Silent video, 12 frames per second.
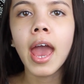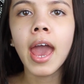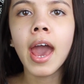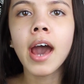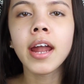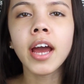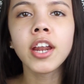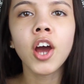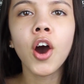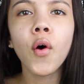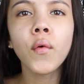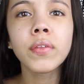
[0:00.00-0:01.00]
And I
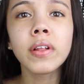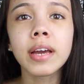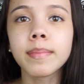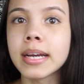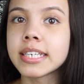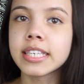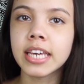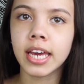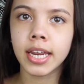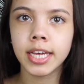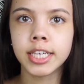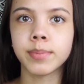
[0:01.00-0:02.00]
know that like my
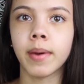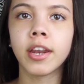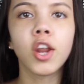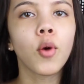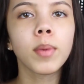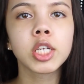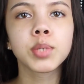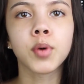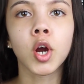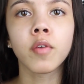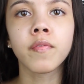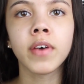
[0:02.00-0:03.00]
skin is by no means
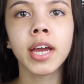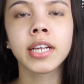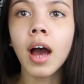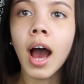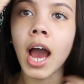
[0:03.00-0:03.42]
perfect.